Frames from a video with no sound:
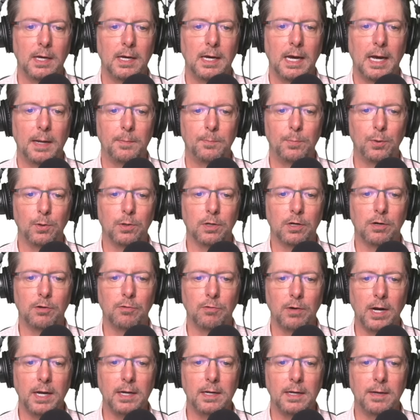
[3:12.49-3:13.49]
and put a
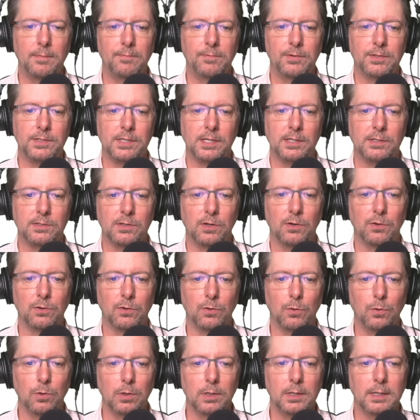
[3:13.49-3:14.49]
great emphasis on
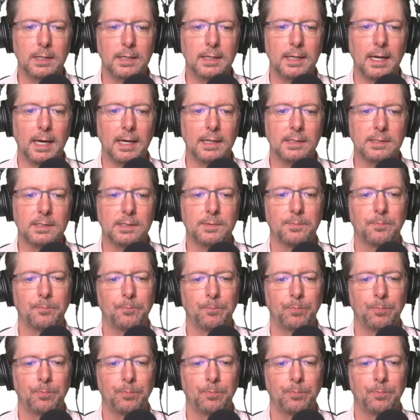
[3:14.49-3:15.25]
oil and gas.